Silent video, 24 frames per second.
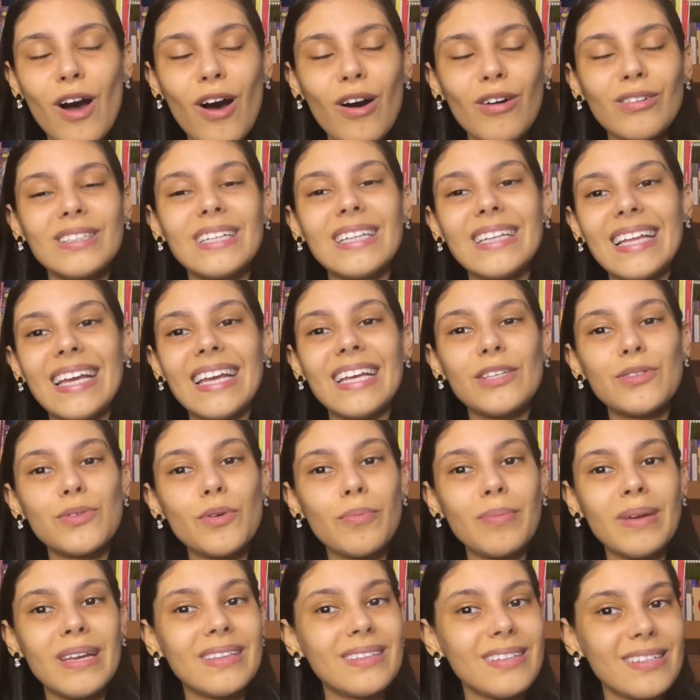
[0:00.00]
All the links
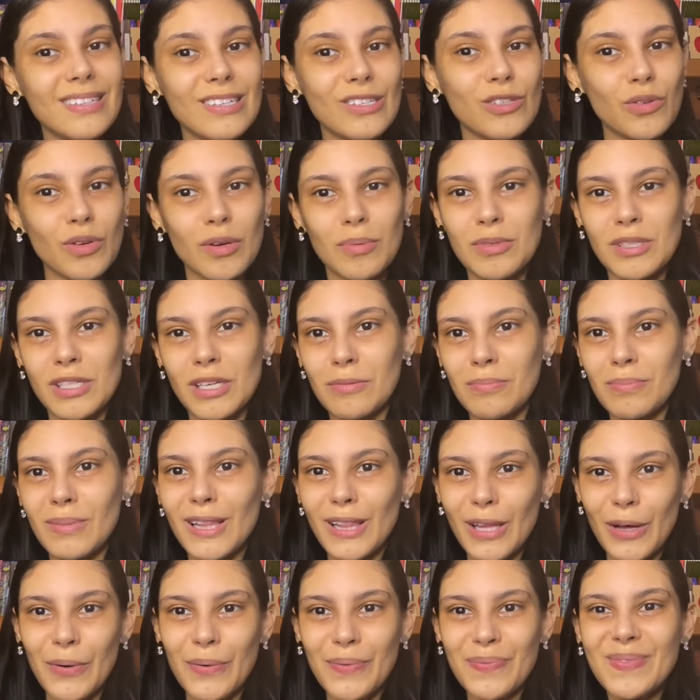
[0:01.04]
will be in the description below.